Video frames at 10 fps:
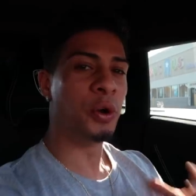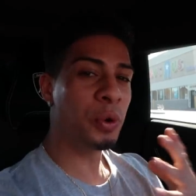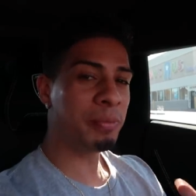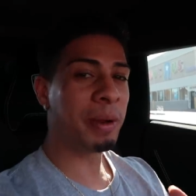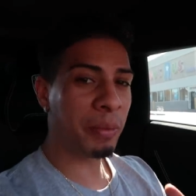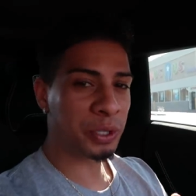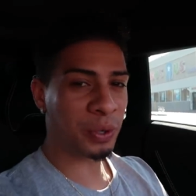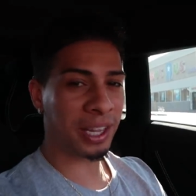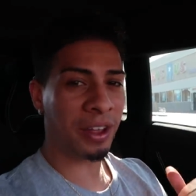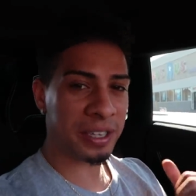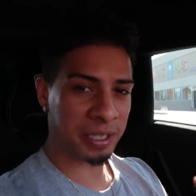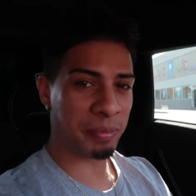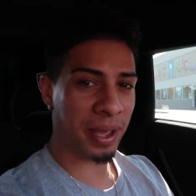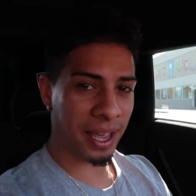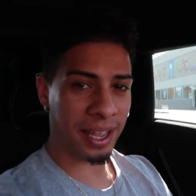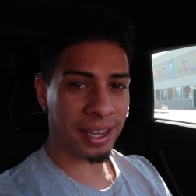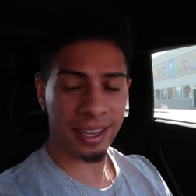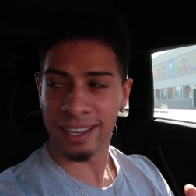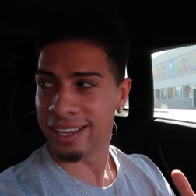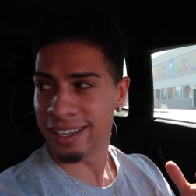Who remembers when I lost a bet,
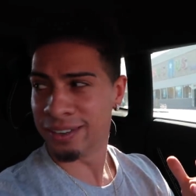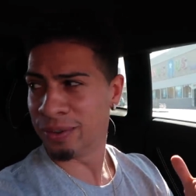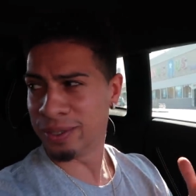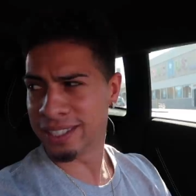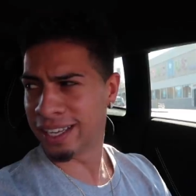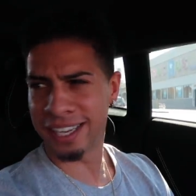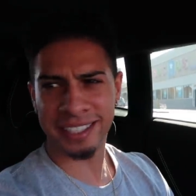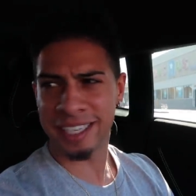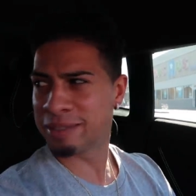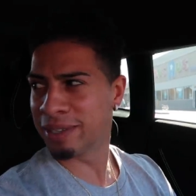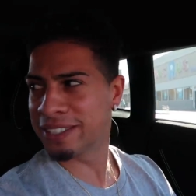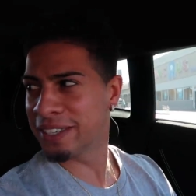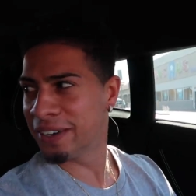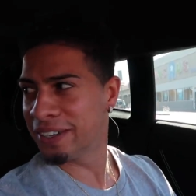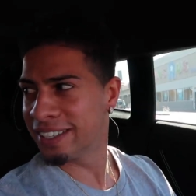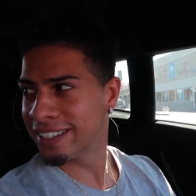what was that, like six months ago?